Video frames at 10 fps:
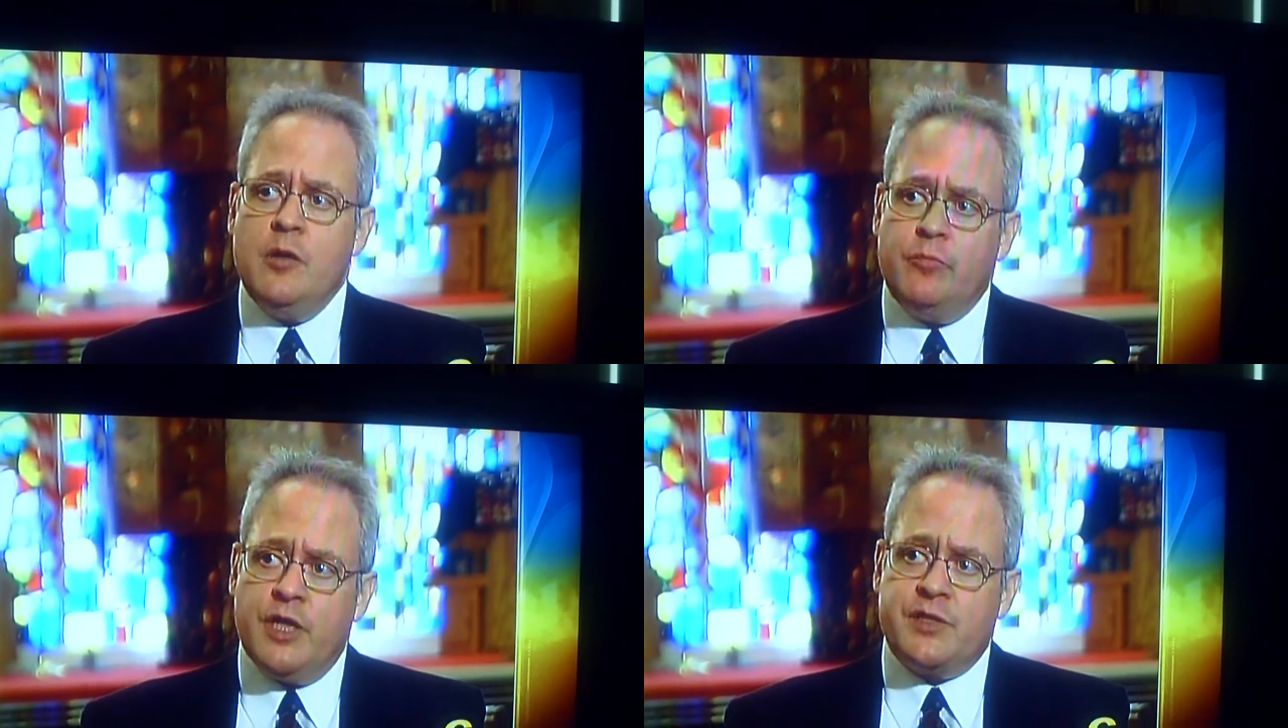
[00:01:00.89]

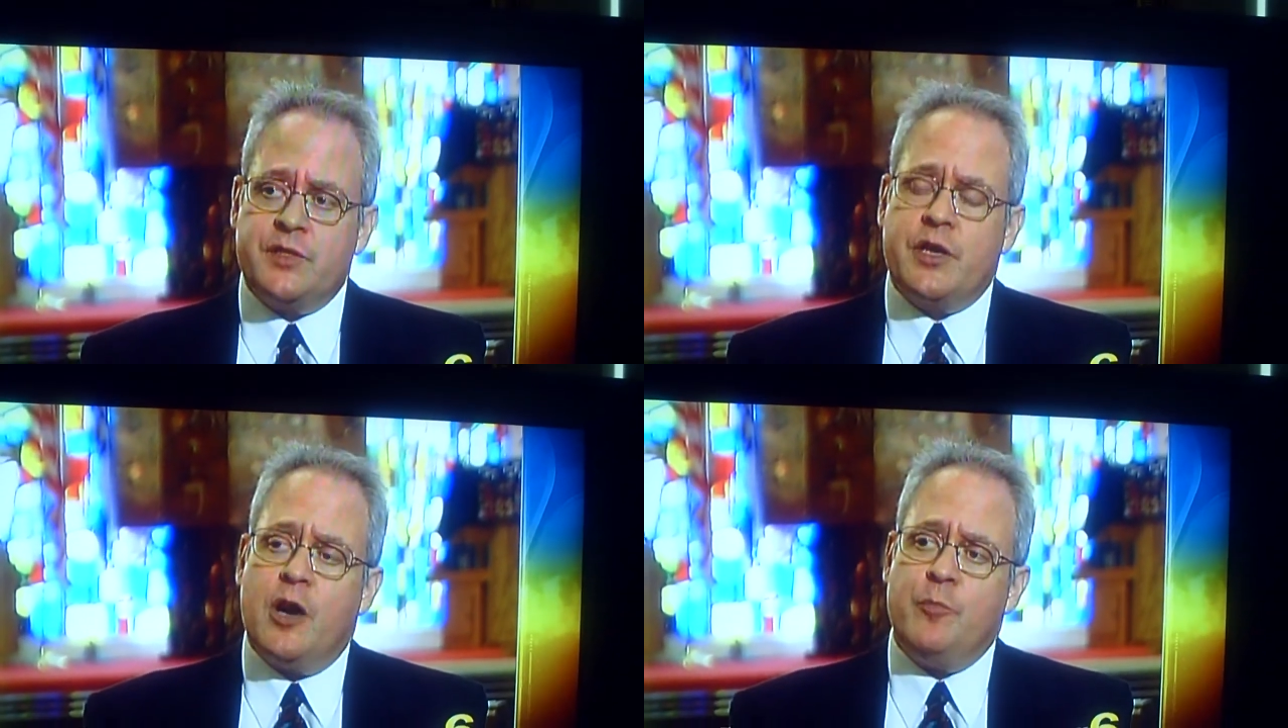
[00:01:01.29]
bless
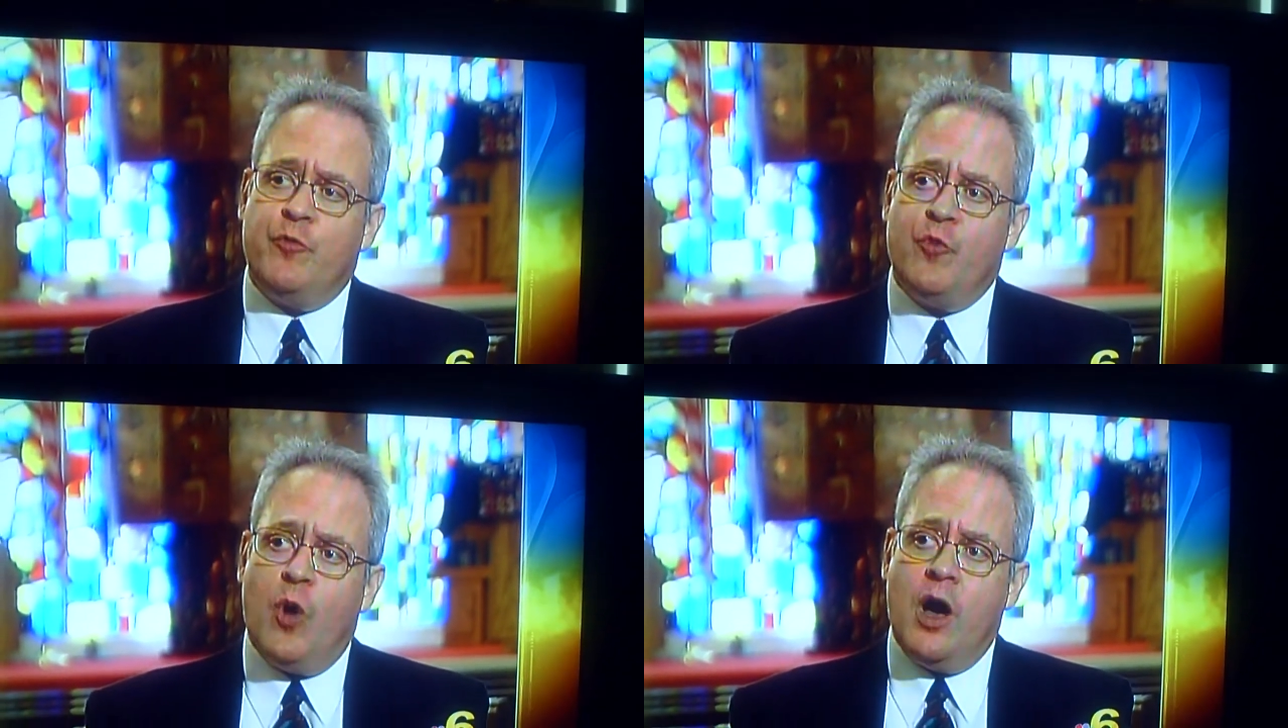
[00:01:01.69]
the cup
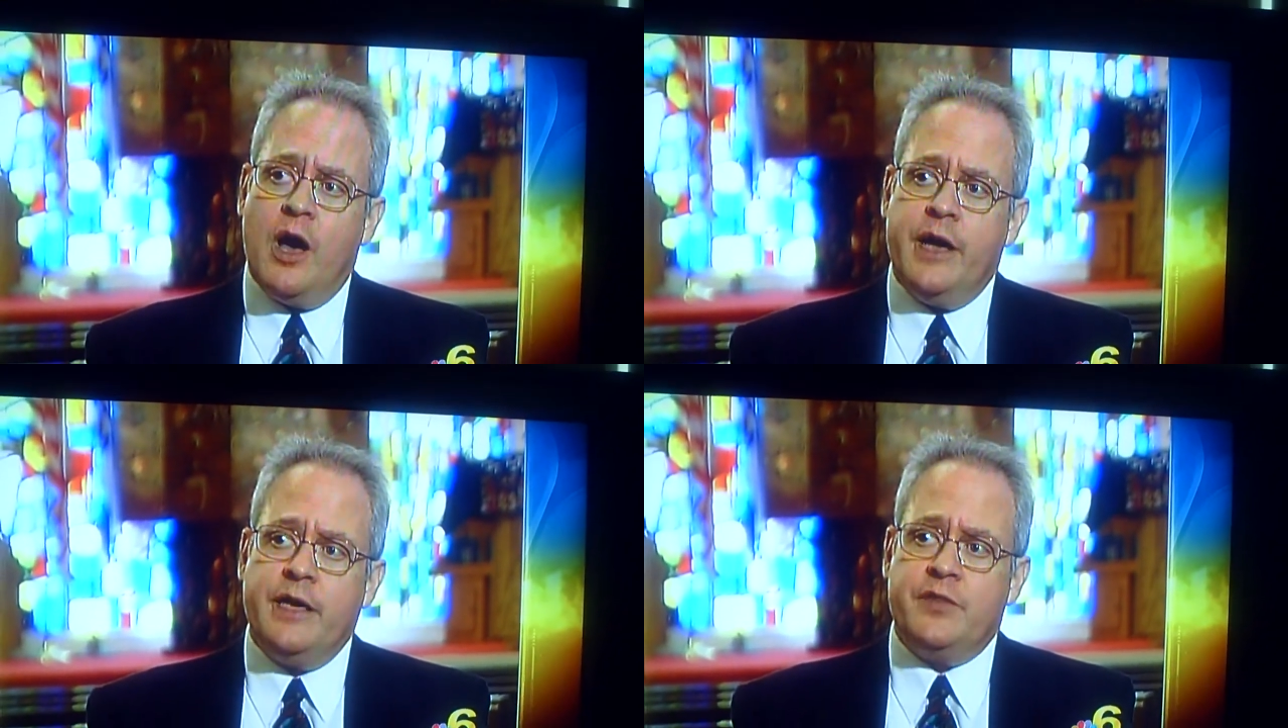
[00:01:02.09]
of
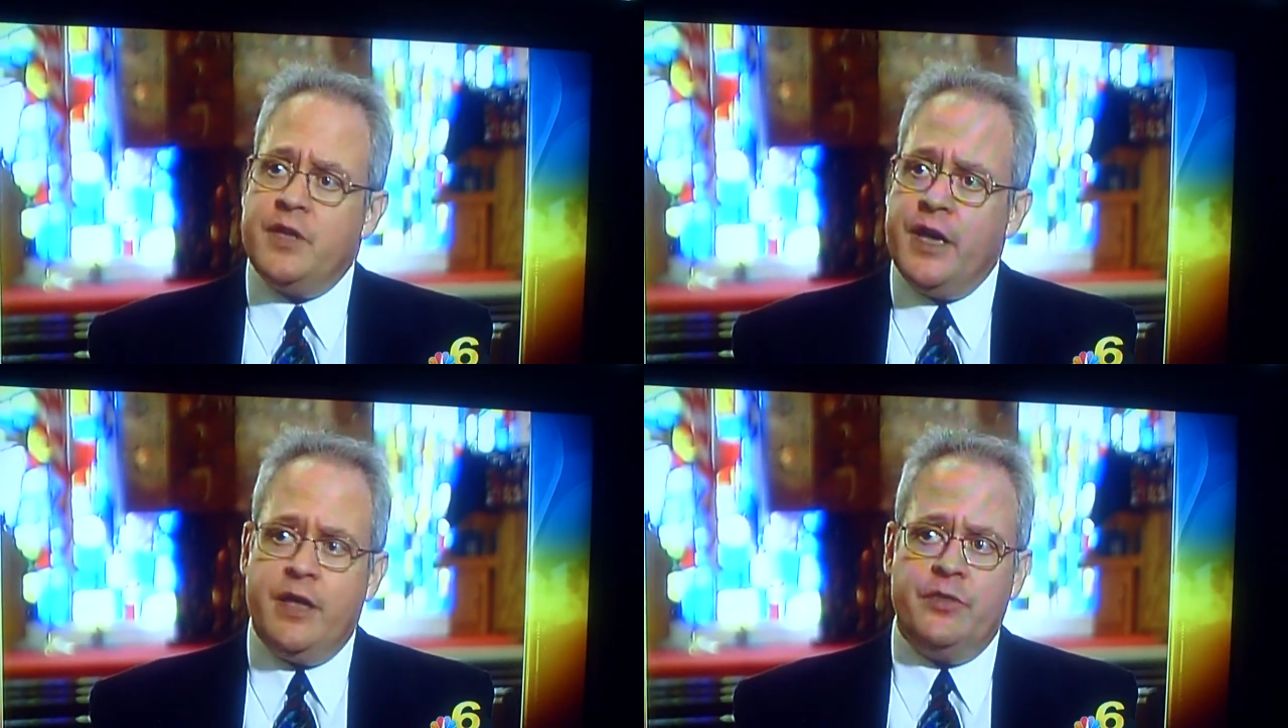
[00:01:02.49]
wine, at
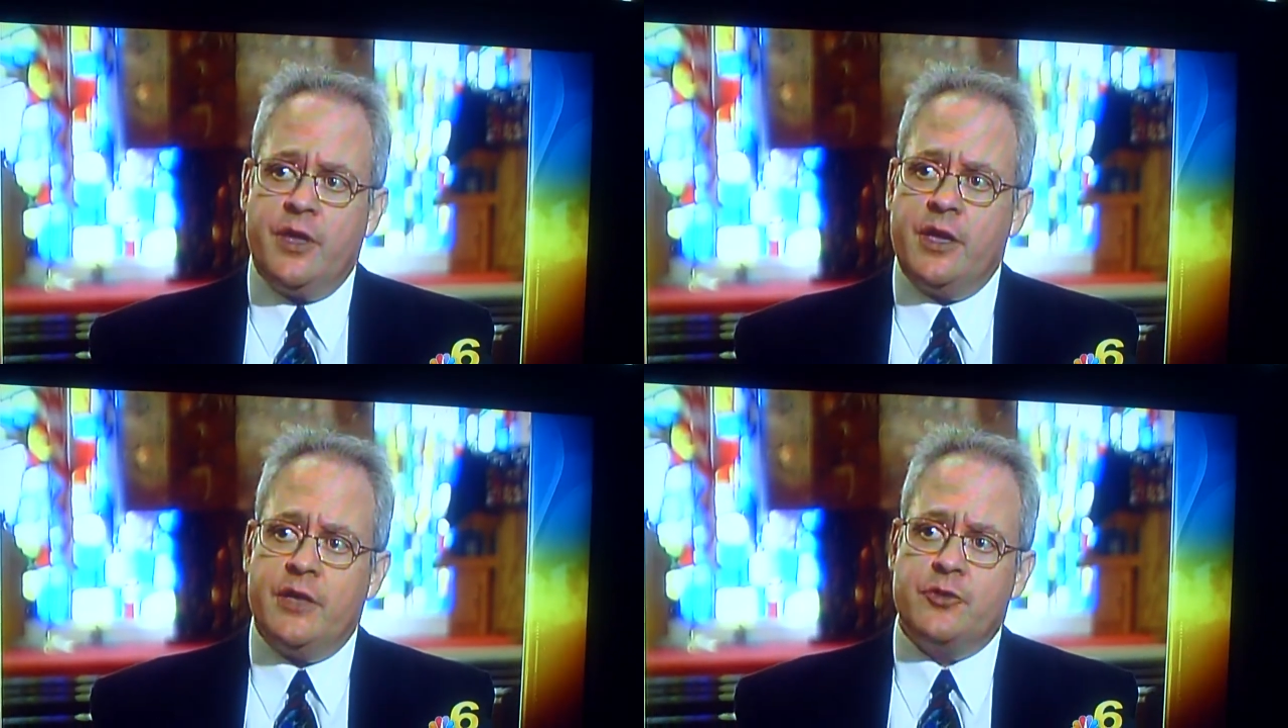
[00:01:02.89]
the end
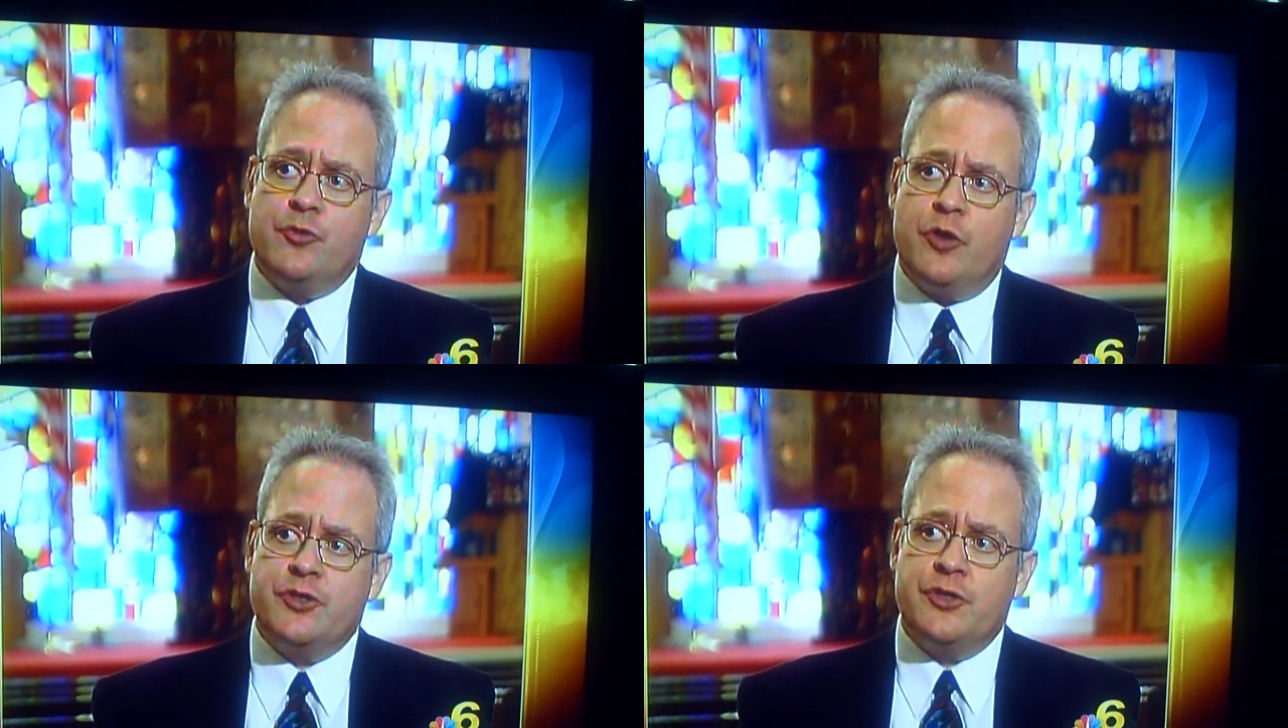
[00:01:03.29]
they get to
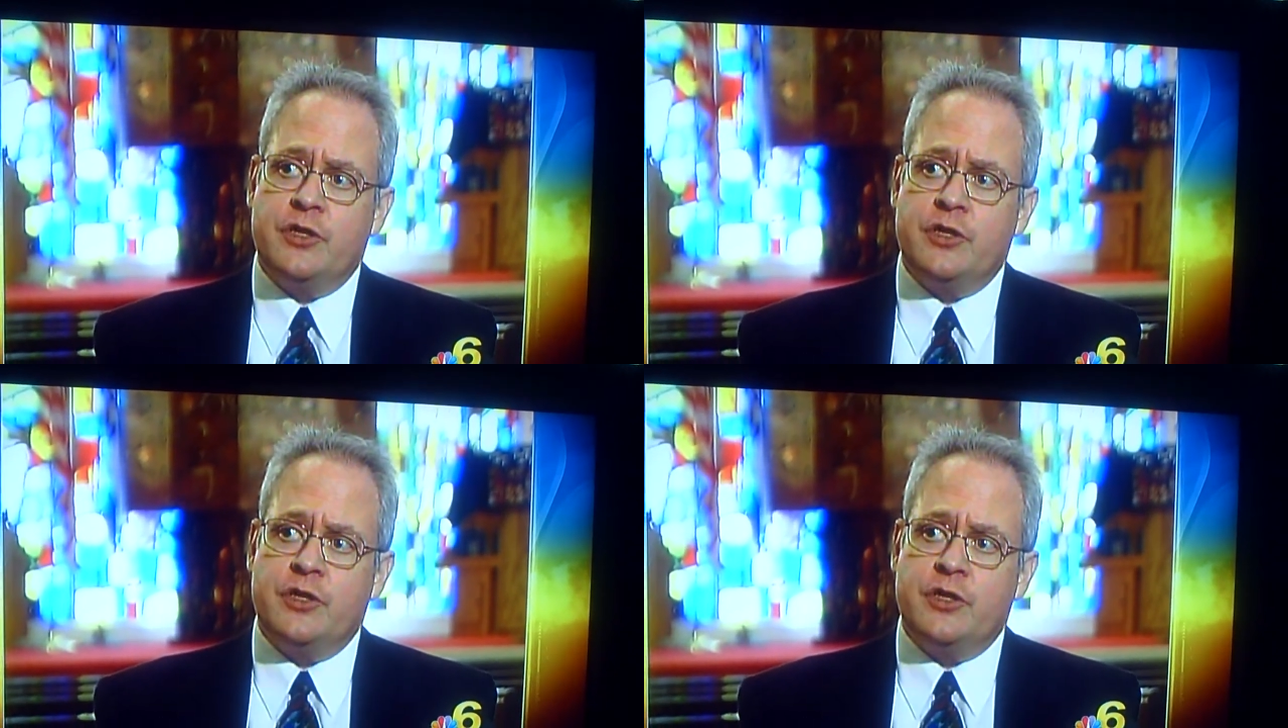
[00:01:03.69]
crush the